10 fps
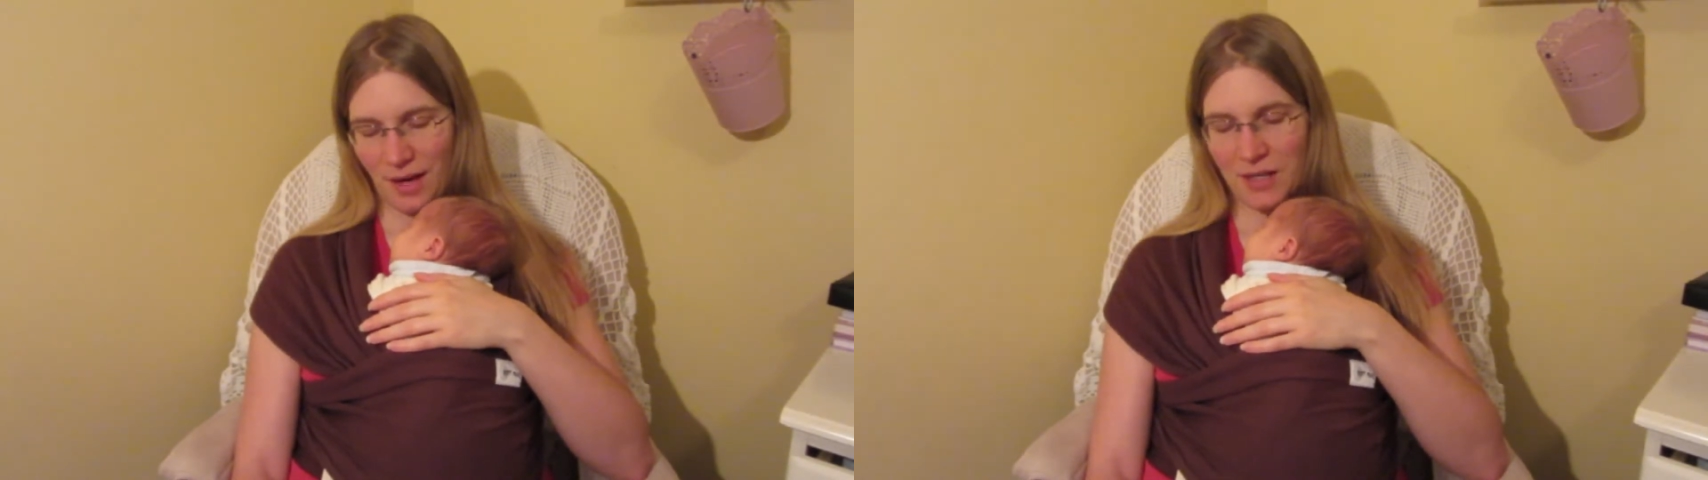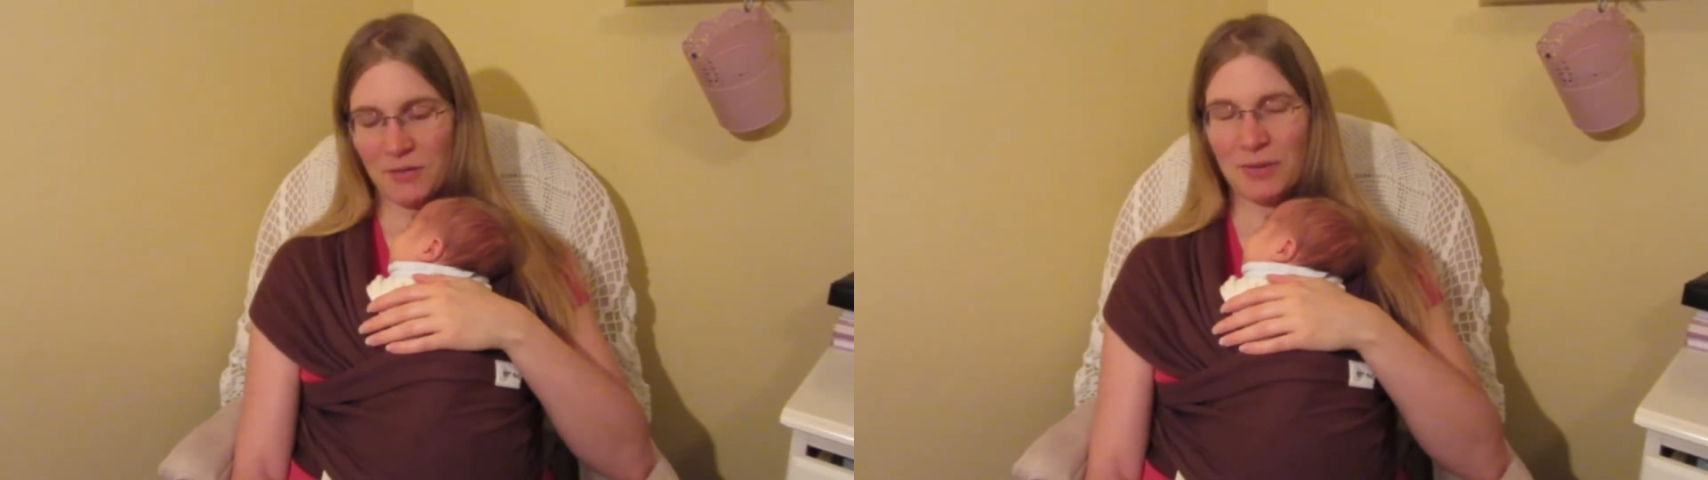
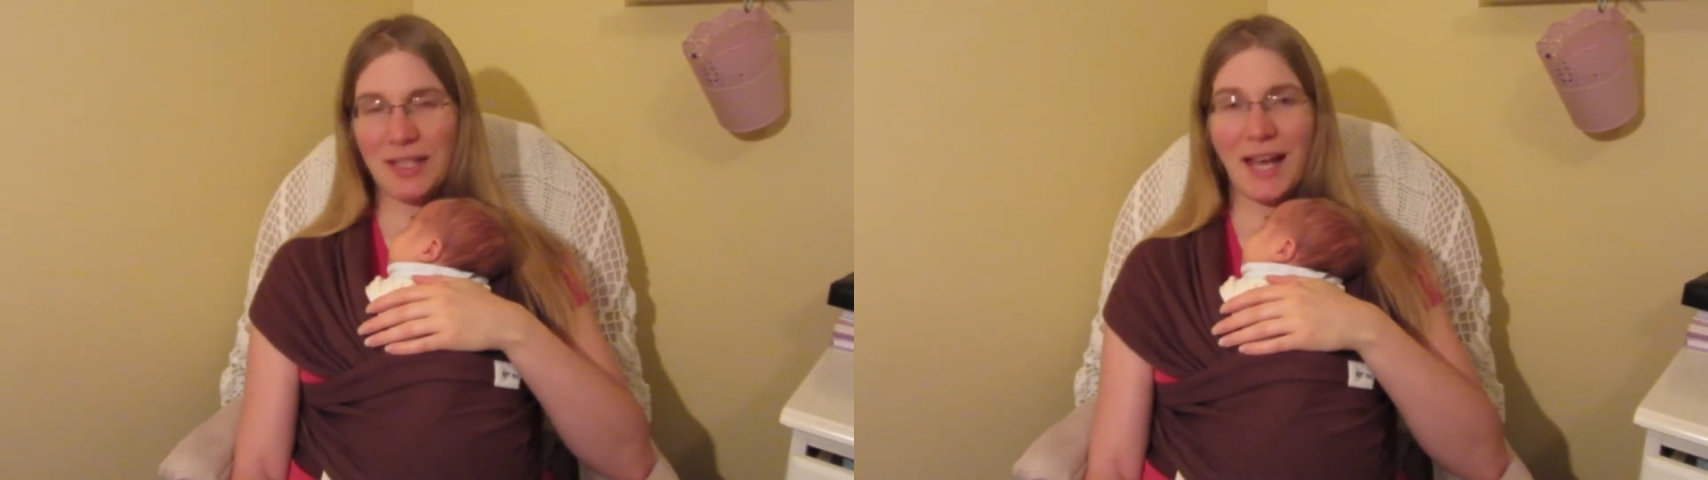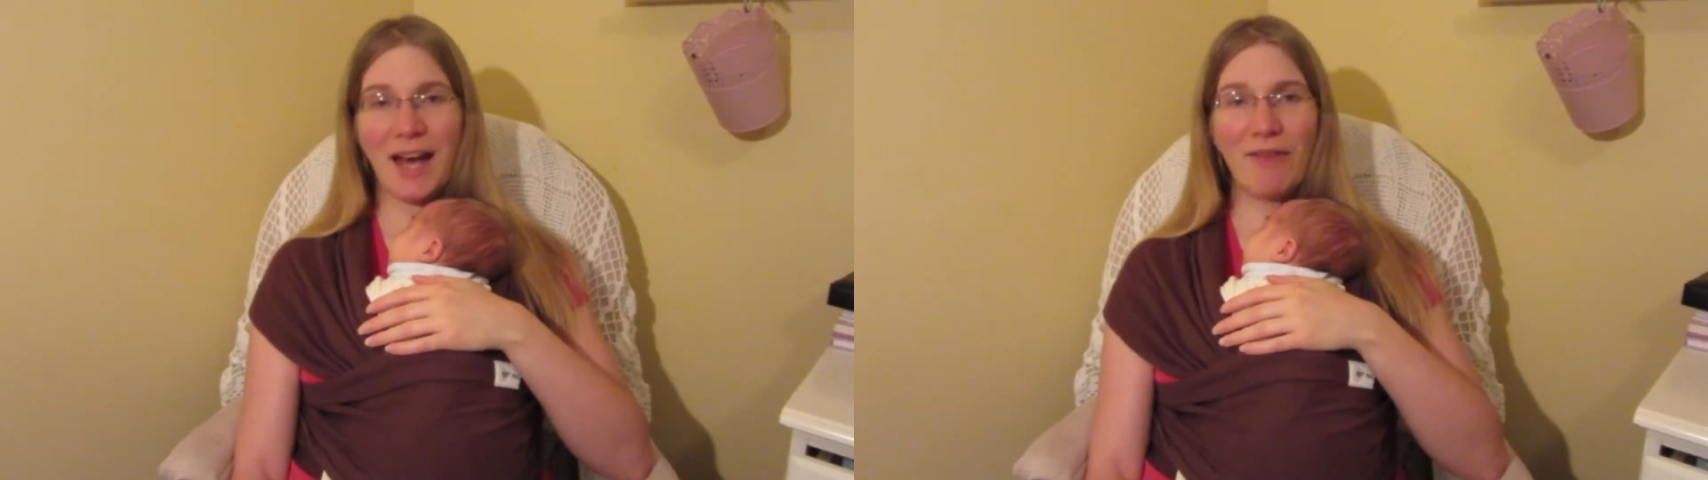don't
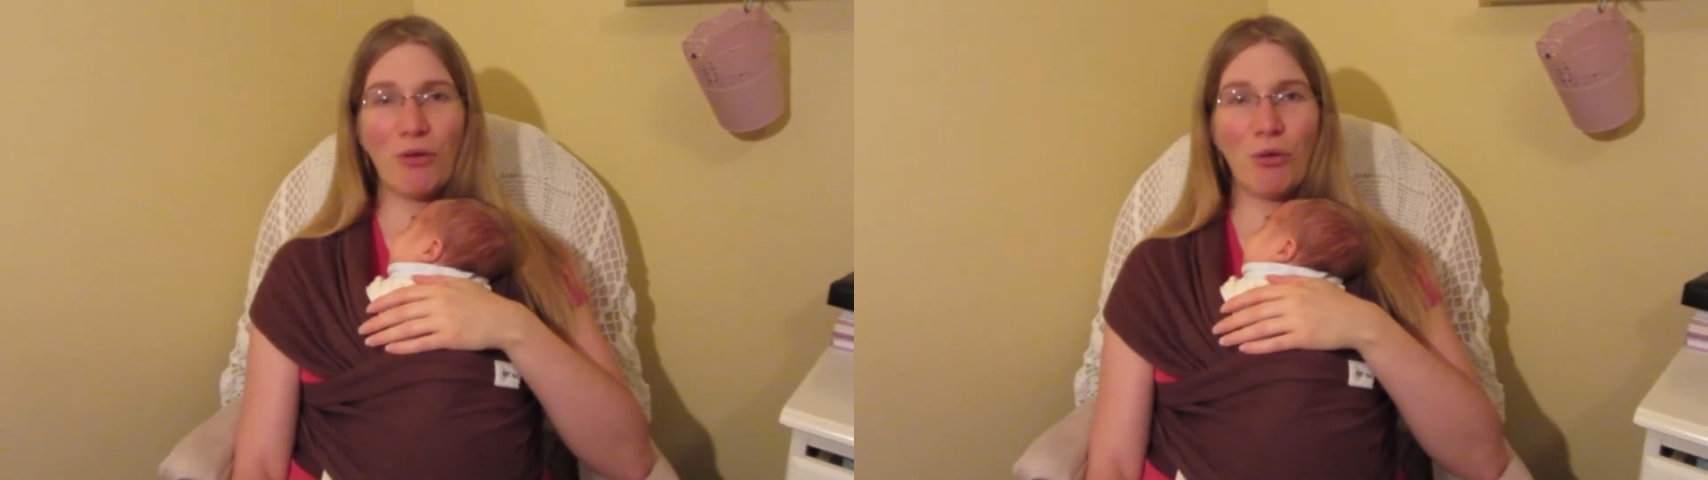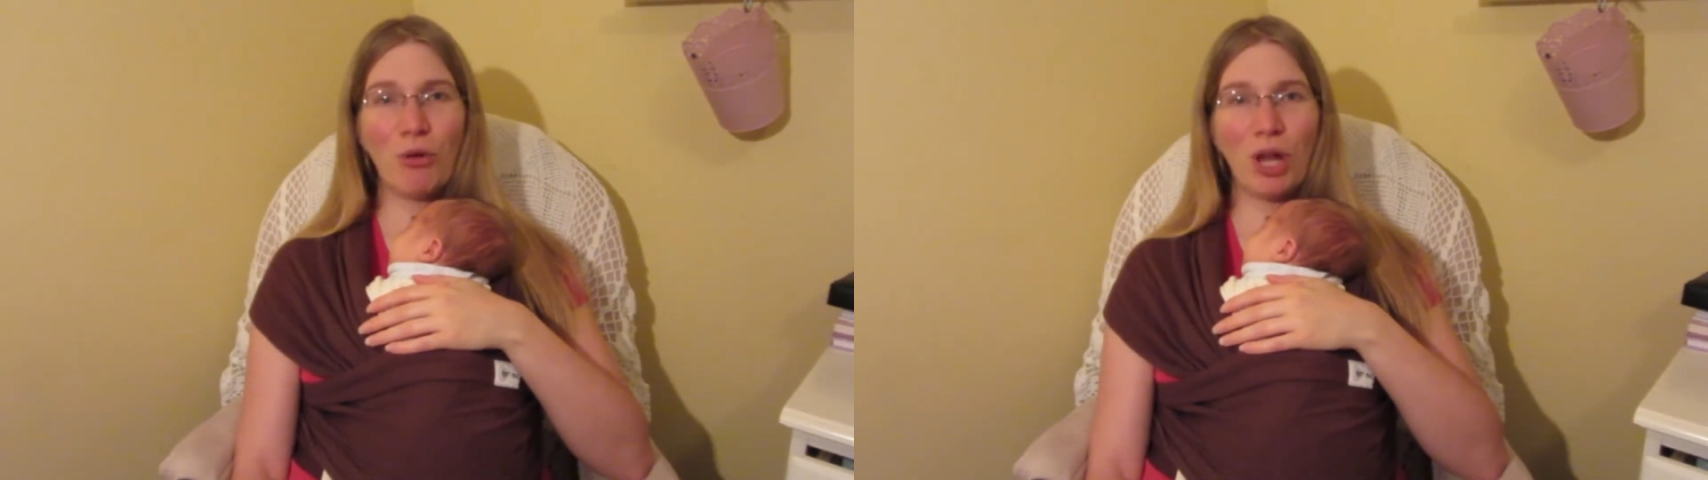really have
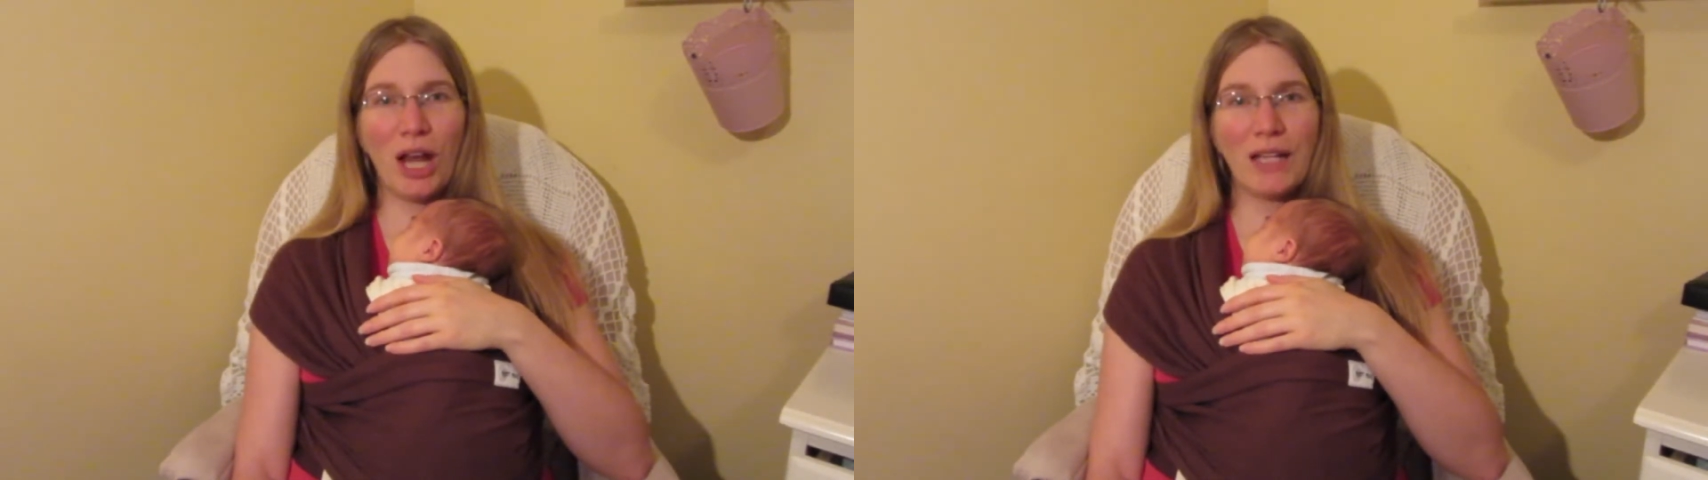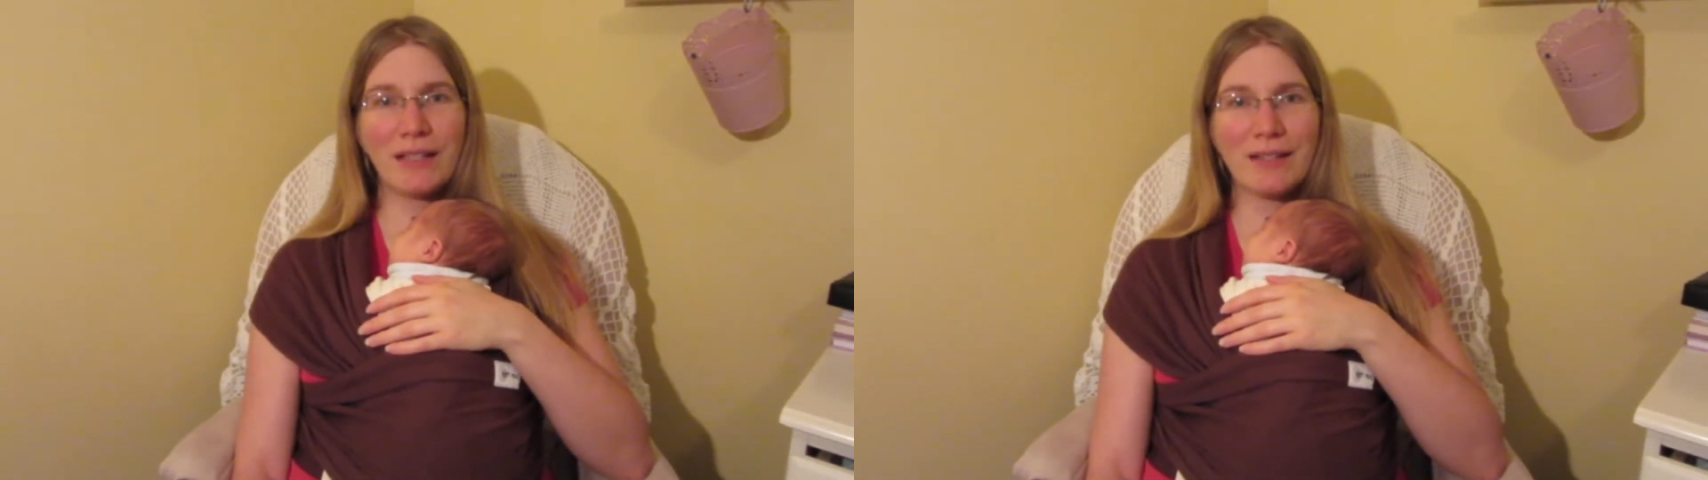a whole lot